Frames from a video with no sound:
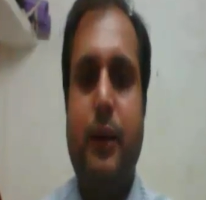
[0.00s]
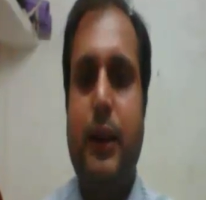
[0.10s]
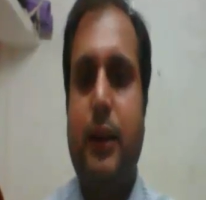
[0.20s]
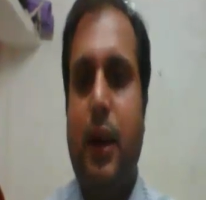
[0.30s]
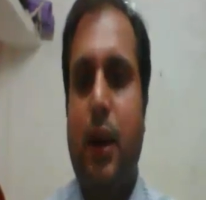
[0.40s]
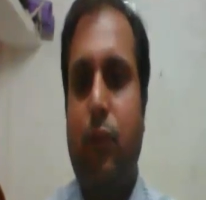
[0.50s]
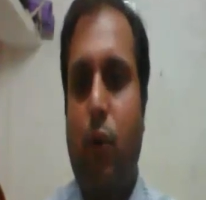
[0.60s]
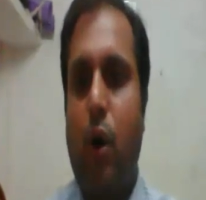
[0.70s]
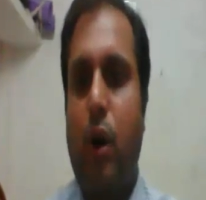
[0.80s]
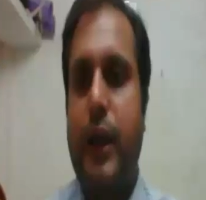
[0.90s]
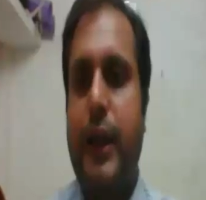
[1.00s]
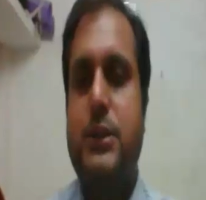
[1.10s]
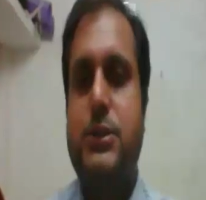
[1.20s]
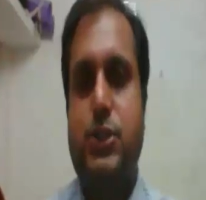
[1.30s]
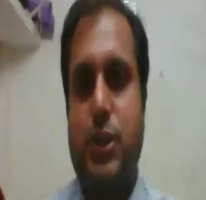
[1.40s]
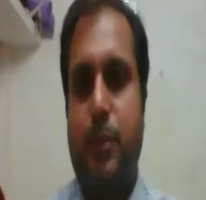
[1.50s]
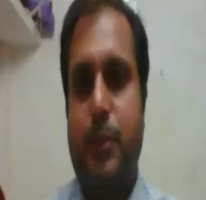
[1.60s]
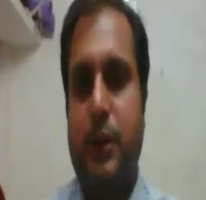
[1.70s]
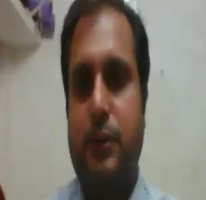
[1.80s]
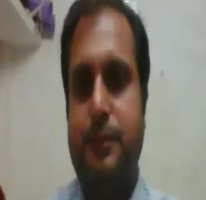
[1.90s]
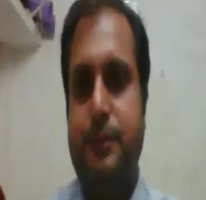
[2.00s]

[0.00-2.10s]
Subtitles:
declared war against Germany,